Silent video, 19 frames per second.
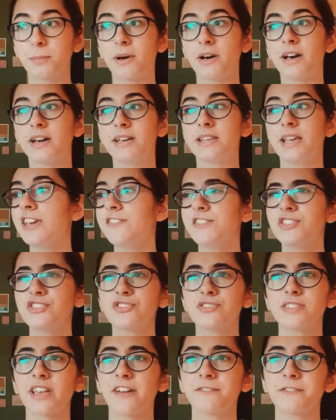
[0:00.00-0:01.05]
But even
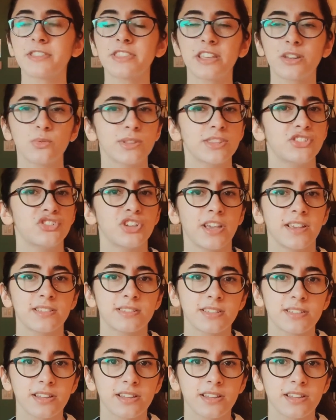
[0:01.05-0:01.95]
just everything with Jace and